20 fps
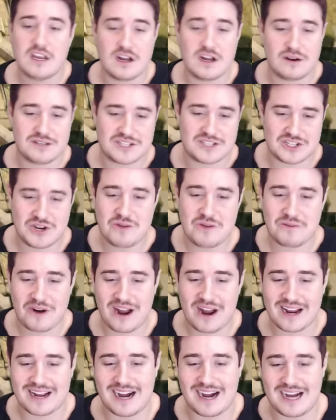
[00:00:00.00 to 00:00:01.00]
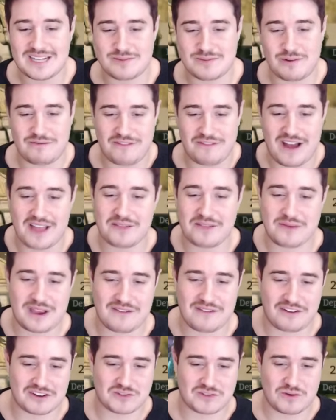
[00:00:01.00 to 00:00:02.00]
he's super high cost, but finally we
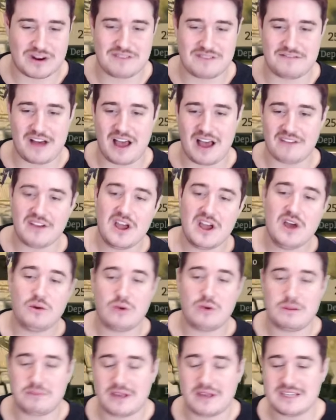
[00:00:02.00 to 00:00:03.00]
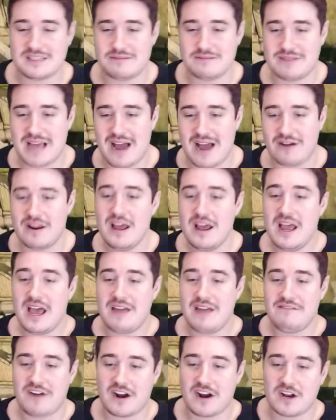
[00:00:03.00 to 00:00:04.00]
have our 25. We place him down,
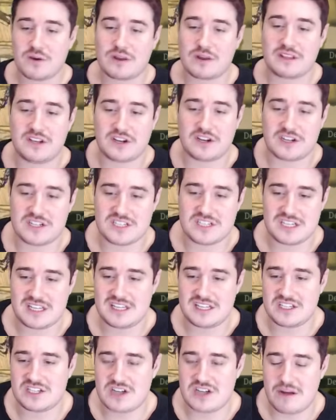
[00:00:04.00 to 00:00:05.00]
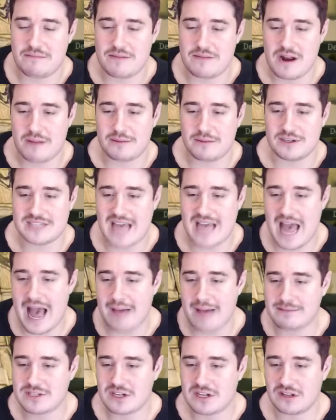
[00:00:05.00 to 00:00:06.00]
and very quickly you're gonna see these numbers
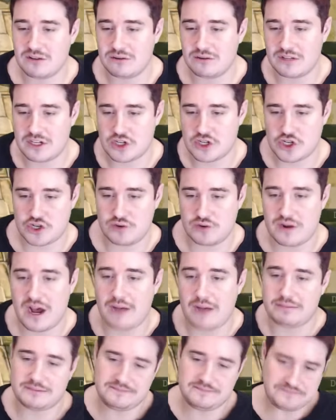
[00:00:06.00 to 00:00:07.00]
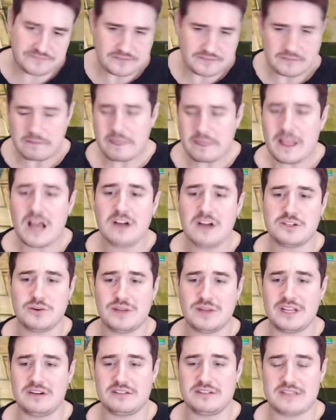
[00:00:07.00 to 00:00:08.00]
absolutely shoot up. I'll do
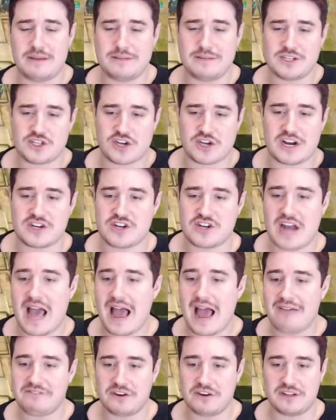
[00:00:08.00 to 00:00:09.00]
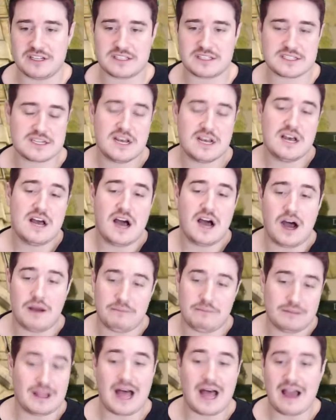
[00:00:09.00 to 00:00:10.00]
a little demonstration after this
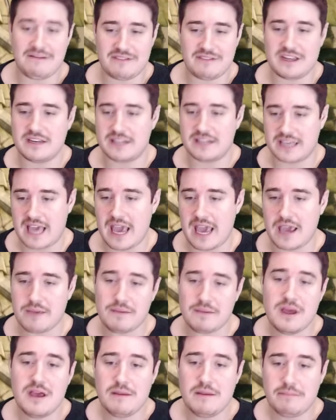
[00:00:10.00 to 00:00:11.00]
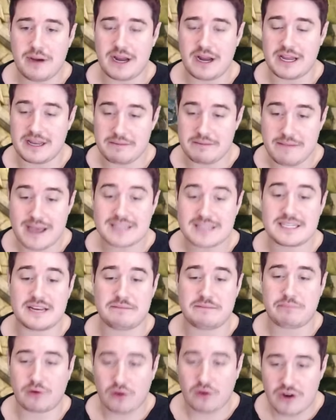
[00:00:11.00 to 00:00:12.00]
um, live in the game but it makes a
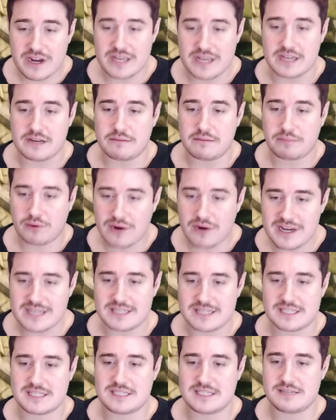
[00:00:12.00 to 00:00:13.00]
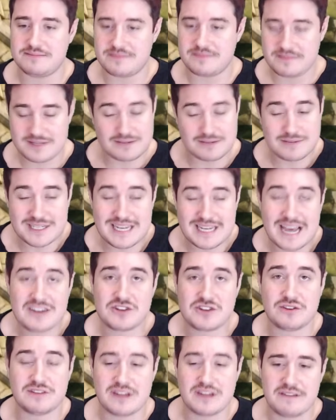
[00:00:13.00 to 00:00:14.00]
pretty pretty
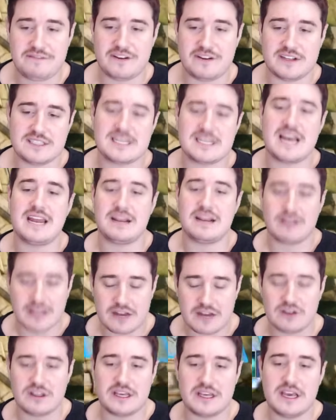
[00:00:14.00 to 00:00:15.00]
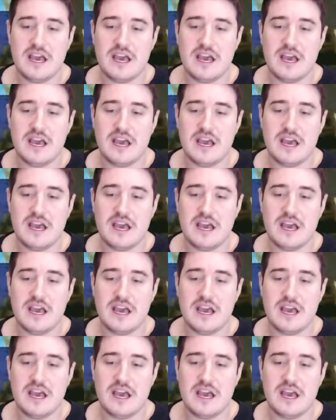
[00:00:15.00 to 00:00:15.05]
substantial difference and it literally